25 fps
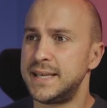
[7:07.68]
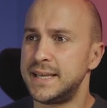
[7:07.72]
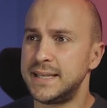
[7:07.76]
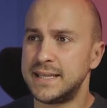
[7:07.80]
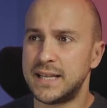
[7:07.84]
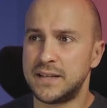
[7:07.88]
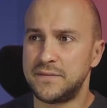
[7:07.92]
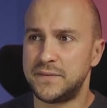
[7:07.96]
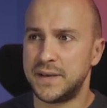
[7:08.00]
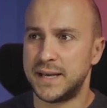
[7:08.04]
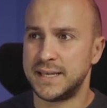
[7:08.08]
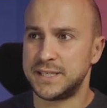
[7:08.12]
thing
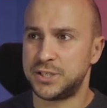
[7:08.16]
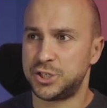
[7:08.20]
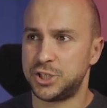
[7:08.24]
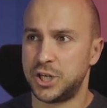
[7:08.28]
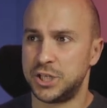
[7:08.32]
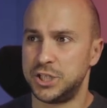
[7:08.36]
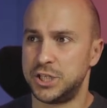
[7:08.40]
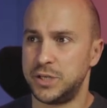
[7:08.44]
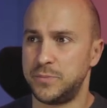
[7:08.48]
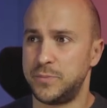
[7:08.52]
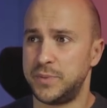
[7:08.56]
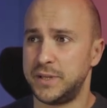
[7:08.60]
that we asked
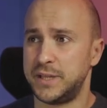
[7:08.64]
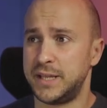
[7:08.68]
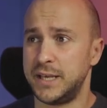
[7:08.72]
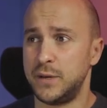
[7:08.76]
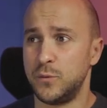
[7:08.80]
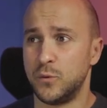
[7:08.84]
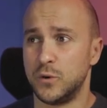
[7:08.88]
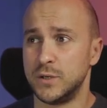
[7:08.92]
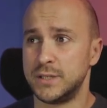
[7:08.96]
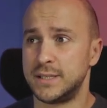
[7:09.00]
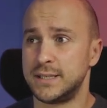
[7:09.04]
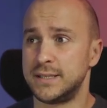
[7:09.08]
ChatGPT
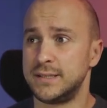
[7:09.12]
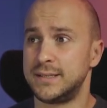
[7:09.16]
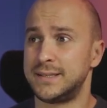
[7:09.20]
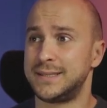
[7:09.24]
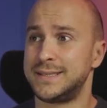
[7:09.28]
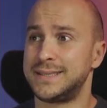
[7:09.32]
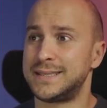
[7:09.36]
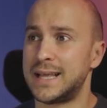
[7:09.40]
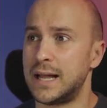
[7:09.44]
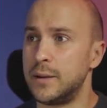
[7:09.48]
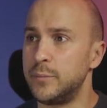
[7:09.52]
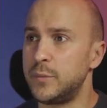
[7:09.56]
was,
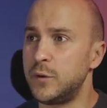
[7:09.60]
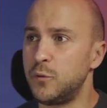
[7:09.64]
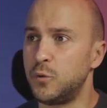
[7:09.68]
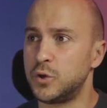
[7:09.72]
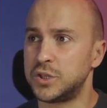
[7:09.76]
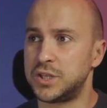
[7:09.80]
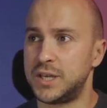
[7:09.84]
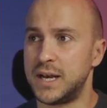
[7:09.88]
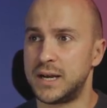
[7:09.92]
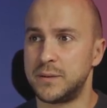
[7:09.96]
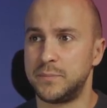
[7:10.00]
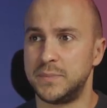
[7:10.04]
tell me
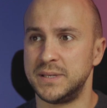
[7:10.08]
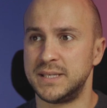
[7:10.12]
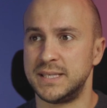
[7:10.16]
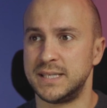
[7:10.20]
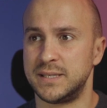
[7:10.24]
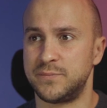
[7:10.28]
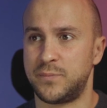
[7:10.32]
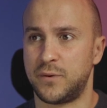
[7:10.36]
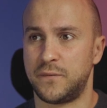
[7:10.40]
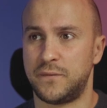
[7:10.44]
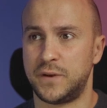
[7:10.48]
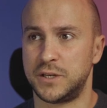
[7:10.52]
what young
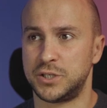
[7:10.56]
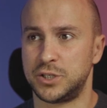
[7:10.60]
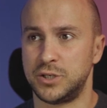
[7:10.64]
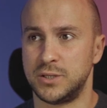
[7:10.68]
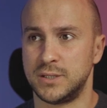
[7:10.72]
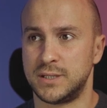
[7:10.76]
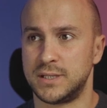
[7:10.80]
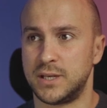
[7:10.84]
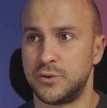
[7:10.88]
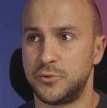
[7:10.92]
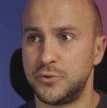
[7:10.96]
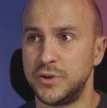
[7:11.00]
business
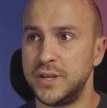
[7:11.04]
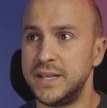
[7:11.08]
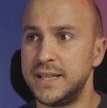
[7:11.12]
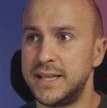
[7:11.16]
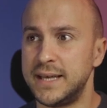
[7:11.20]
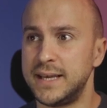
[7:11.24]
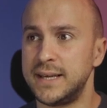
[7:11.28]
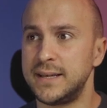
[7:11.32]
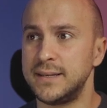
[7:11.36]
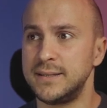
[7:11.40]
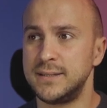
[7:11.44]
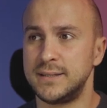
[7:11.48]
professionals are
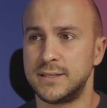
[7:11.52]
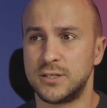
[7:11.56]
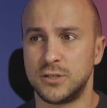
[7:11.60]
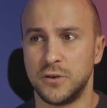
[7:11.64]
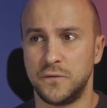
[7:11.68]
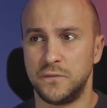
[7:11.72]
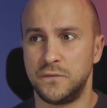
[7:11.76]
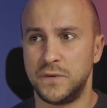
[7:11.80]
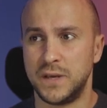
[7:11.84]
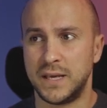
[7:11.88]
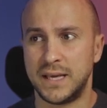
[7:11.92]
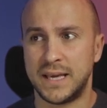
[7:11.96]
reading, so
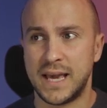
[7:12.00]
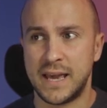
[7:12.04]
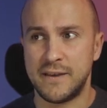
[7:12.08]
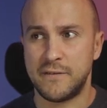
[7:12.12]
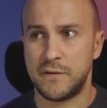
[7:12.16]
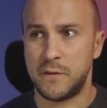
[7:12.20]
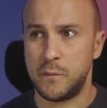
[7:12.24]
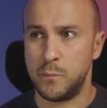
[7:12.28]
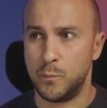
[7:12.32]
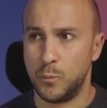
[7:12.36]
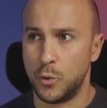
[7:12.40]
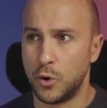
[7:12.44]
we gave
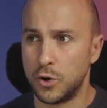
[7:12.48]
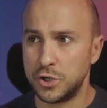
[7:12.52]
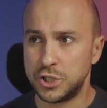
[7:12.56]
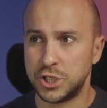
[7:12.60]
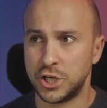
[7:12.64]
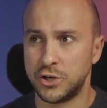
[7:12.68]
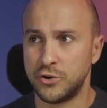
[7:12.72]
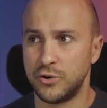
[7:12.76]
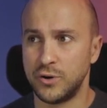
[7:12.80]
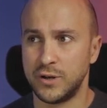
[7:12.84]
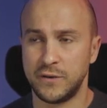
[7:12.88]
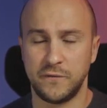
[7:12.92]
him more
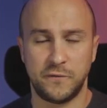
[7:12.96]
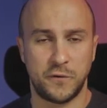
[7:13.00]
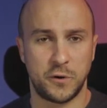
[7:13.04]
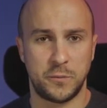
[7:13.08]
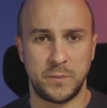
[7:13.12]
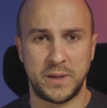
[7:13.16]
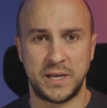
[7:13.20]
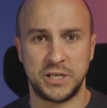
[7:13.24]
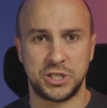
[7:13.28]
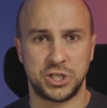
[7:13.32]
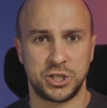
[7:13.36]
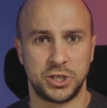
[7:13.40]
general
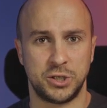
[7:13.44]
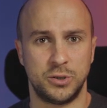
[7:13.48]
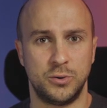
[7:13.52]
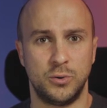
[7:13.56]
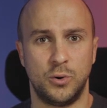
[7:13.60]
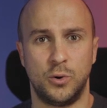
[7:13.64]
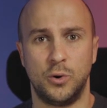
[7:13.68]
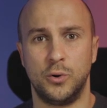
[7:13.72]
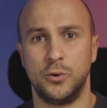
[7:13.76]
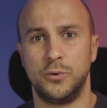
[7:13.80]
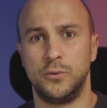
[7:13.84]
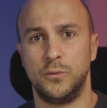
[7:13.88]
information
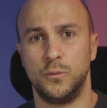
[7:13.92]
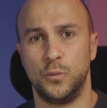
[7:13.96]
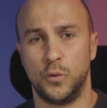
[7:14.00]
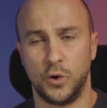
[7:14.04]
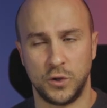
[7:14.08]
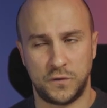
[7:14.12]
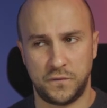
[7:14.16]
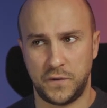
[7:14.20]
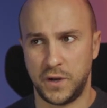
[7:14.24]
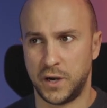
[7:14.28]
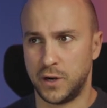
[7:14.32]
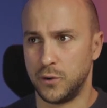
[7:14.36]
on
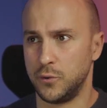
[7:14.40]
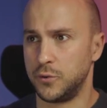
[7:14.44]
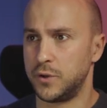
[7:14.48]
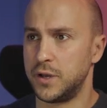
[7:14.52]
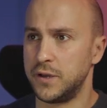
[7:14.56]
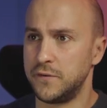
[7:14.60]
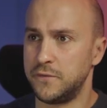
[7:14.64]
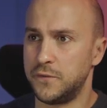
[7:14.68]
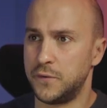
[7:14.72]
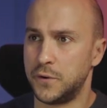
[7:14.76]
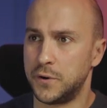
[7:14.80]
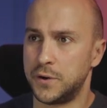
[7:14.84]
what we are
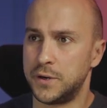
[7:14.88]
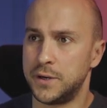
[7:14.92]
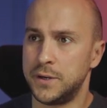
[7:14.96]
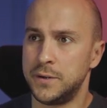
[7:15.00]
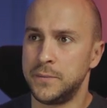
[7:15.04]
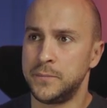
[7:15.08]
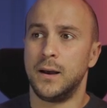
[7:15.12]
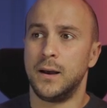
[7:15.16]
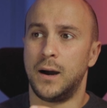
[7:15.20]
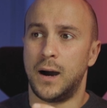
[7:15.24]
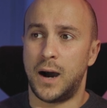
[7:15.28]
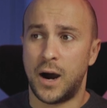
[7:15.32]
looking for.
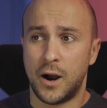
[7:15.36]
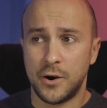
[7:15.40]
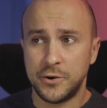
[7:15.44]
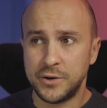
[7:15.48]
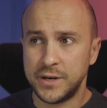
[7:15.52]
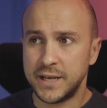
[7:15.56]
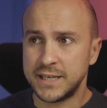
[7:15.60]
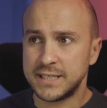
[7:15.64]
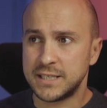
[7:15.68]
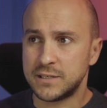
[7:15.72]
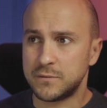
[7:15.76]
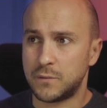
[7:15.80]
Our
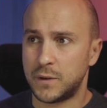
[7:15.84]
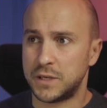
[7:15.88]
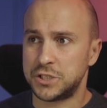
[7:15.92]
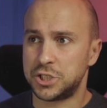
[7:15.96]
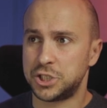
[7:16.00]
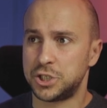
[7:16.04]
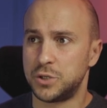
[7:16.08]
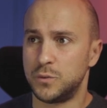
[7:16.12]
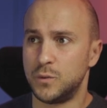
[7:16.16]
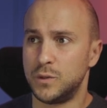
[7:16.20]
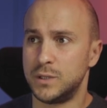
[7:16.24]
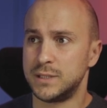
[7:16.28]
next
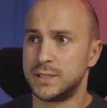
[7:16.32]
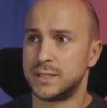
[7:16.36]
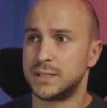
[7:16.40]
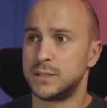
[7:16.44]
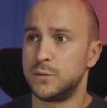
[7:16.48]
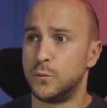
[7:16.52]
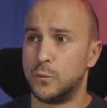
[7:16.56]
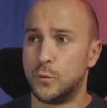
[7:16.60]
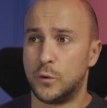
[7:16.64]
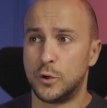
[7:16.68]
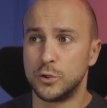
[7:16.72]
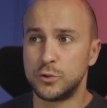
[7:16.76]
question
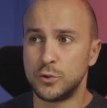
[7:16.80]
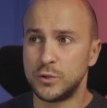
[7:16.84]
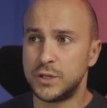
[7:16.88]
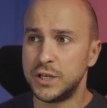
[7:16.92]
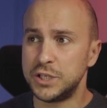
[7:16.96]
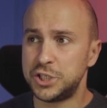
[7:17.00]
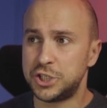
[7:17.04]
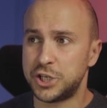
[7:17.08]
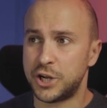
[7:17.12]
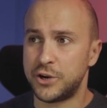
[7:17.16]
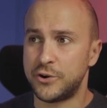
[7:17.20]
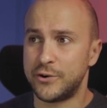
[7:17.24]
was, what do
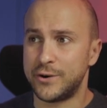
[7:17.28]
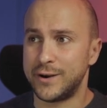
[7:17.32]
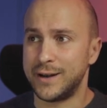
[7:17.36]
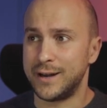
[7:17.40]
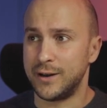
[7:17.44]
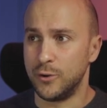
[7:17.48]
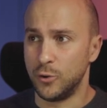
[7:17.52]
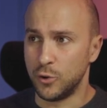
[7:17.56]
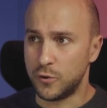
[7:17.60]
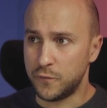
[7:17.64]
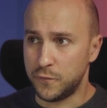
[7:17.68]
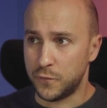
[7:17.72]
they generally
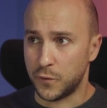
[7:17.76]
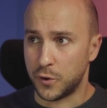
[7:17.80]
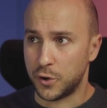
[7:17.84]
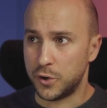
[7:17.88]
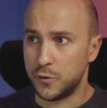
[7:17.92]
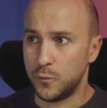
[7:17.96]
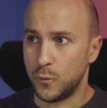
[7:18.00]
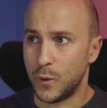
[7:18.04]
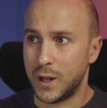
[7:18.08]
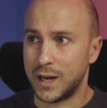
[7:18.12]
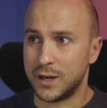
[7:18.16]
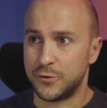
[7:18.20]
look
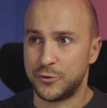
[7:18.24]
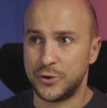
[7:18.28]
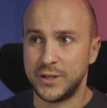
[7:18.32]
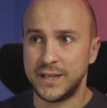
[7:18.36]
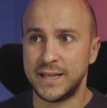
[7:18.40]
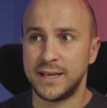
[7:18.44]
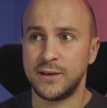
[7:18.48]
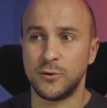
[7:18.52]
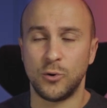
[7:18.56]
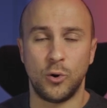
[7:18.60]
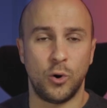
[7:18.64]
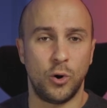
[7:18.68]
for while
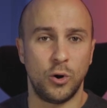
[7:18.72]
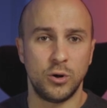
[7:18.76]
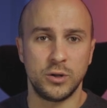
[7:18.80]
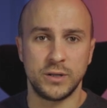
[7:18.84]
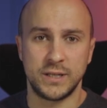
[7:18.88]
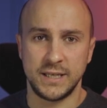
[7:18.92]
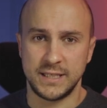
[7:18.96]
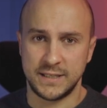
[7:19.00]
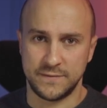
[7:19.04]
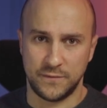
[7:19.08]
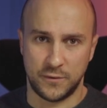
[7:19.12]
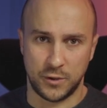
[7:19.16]
reading all
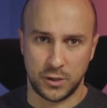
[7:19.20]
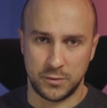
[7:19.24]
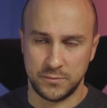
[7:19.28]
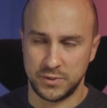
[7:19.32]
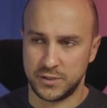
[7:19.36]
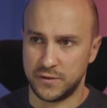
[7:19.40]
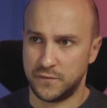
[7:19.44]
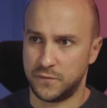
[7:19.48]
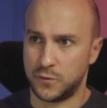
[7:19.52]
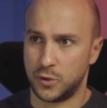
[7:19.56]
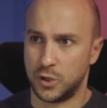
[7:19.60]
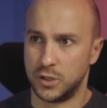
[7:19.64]
these
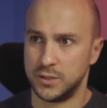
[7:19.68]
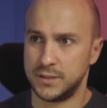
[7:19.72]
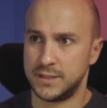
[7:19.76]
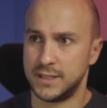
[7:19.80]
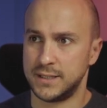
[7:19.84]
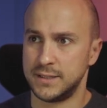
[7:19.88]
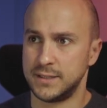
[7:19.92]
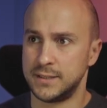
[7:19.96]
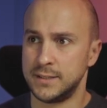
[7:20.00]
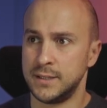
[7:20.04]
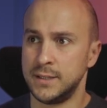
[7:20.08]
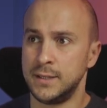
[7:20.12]
forms of
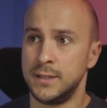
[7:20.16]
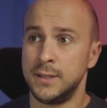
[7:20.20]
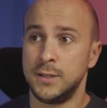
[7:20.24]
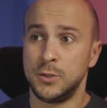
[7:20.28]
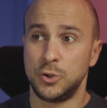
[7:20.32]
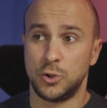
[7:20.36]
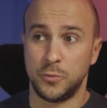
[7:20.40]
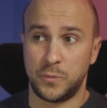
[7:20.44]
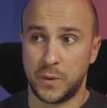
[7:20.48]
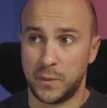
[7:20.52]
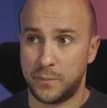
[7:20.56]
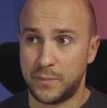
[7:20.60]
content,
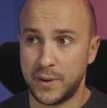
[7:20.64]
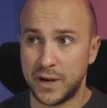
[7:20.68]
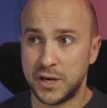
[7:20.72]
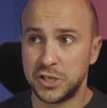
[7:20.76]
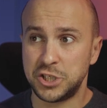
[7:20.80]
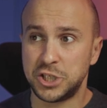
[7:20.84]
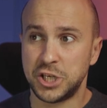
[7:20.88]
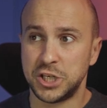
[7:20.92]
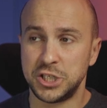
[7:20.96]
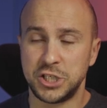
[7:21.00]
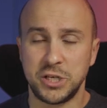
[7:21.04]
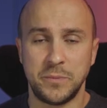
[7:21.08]
to prepare
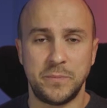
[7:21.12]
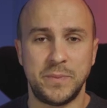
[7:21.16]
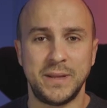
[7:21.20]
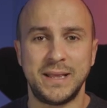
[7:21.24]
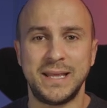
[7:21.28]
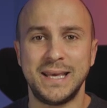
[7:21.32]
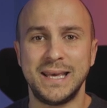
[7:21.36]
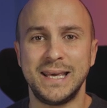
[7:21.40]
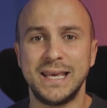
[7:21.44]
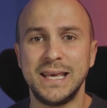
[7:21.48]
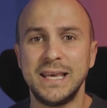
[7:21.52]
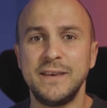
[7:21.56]

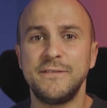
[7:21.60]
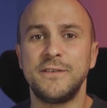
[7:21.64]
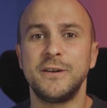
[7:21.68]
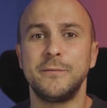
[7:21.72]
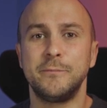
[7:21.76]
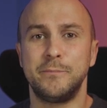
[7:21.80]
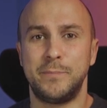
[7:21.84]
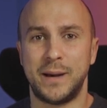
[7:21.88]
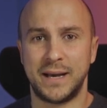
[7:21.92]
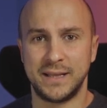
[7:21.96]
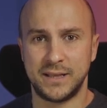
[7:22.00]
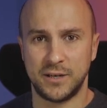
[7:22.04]
ChatGPT
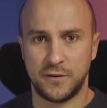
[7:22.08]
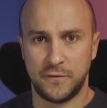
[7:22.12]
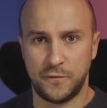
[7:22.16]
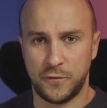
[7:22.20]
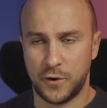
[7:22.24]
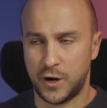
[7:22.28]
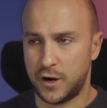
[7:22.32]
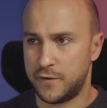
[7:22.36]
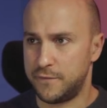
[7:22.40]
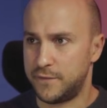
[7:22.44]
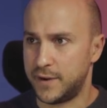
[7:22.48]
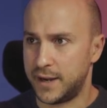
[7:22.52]
even better
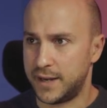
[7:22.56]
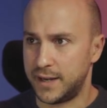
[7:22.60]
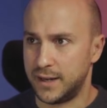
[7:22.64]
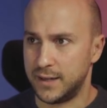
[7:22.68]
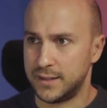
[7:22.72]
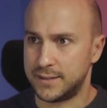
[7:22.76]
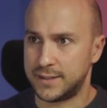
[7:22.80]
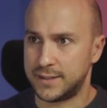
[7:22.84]
for our final